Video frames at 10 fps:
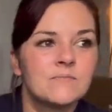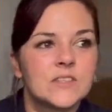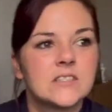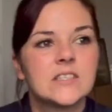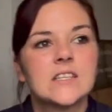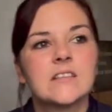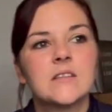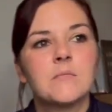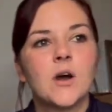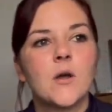So this is
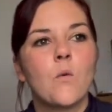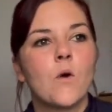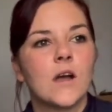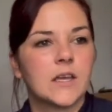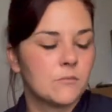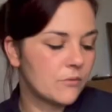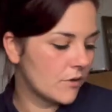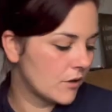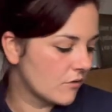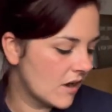my work in
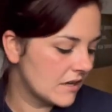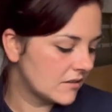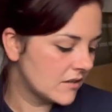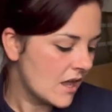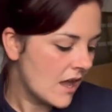progress.